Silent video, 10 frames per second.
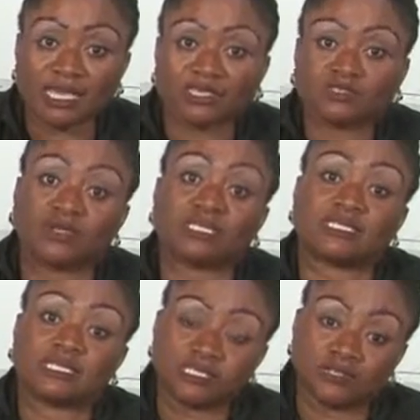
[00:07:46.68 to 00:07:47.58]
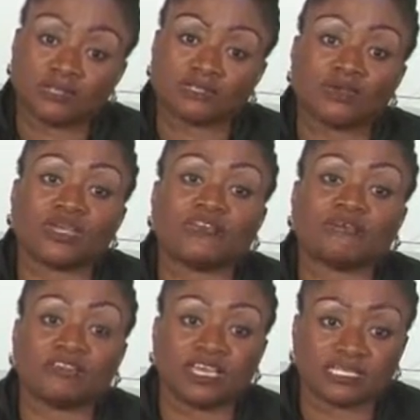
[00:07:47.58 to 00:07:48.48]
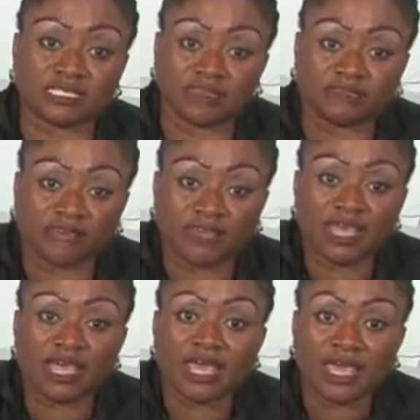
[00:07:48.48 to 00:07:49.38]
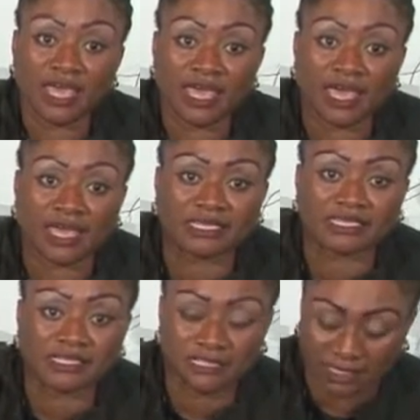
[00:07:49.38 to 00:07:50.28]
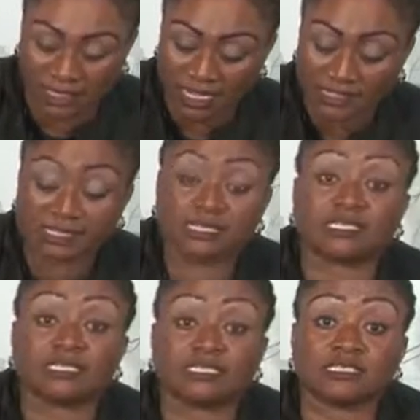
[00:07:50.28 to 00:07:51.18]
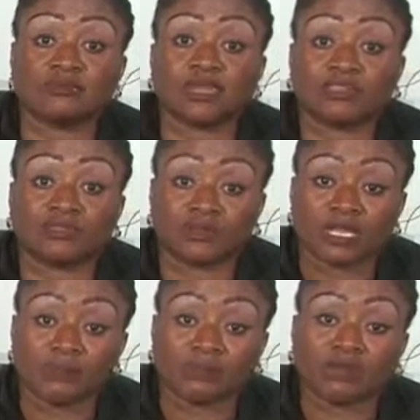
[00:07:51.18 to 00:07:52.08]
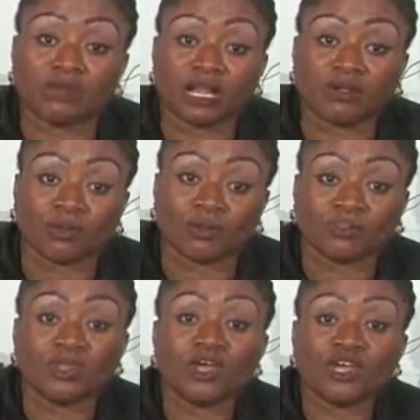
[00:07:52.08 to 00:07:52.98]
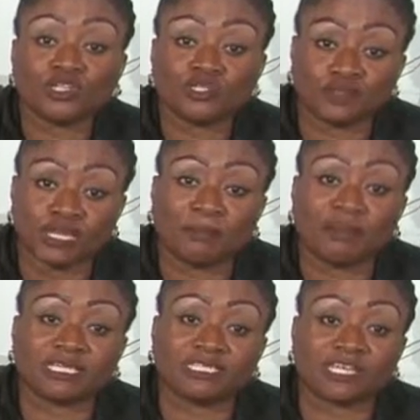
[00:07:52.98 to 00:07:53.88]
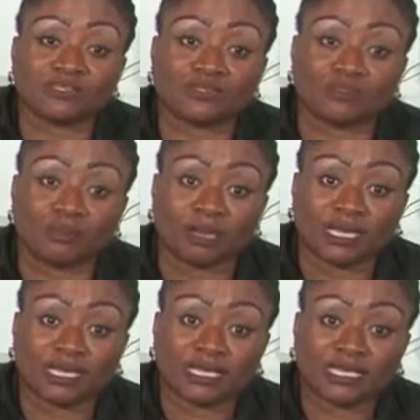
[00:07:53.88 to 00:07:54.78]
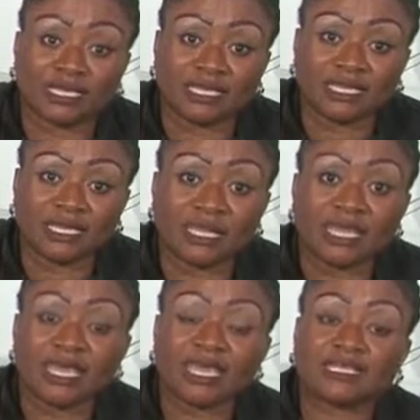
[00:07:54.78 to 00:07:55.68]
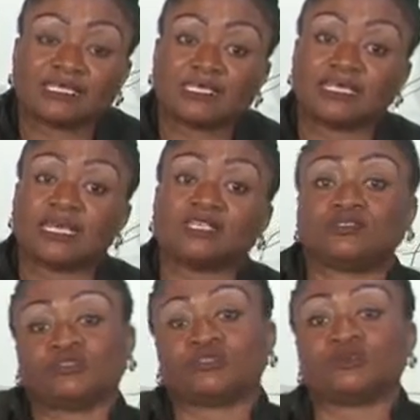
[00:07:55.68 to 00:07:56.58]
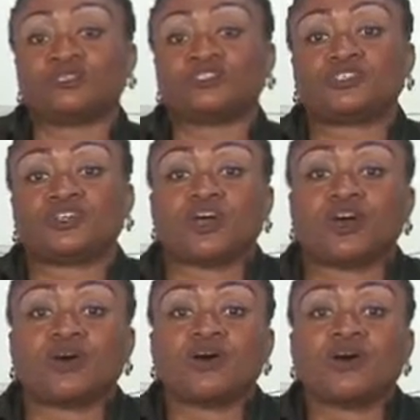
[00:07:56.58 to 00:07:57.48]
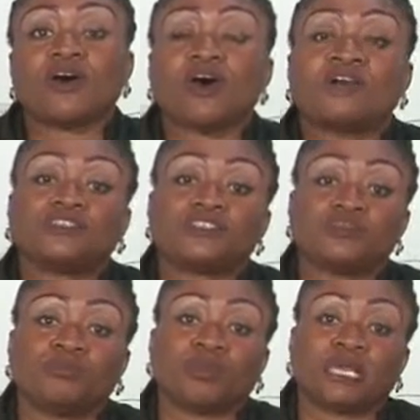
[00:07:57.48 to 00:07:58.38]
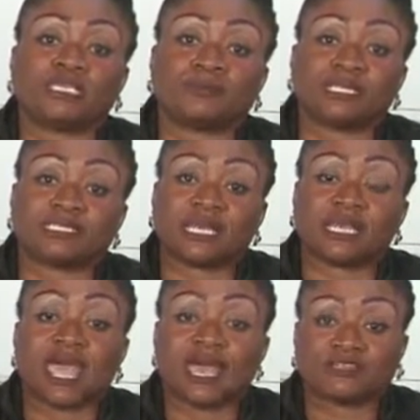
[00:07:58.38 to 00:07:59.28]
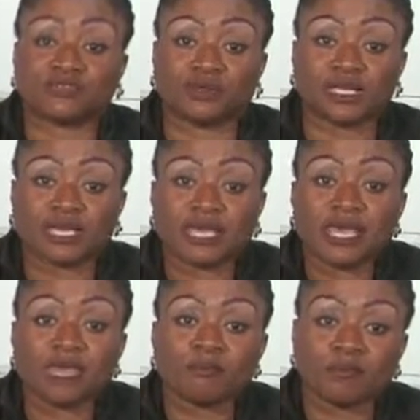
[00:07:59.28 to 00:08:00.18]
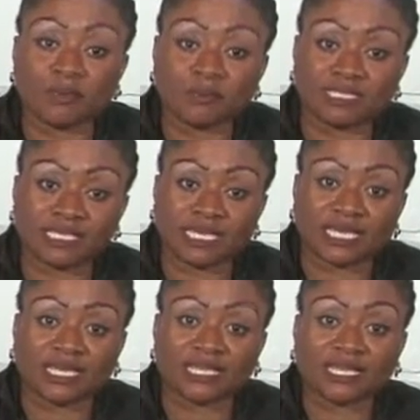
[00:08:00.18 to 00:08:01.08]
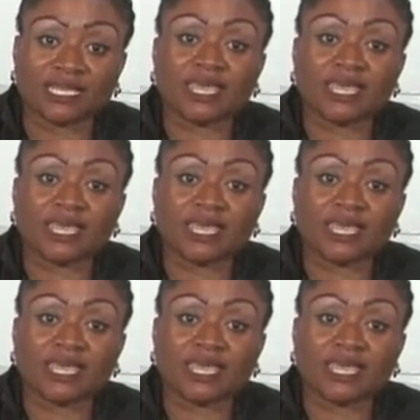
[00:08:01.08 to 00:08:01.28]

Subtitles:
So it is also invasive, and the incision is made through the abdominal wall to the patient's stomach. Then, to be sure of tube placement, an X-ray may be taken,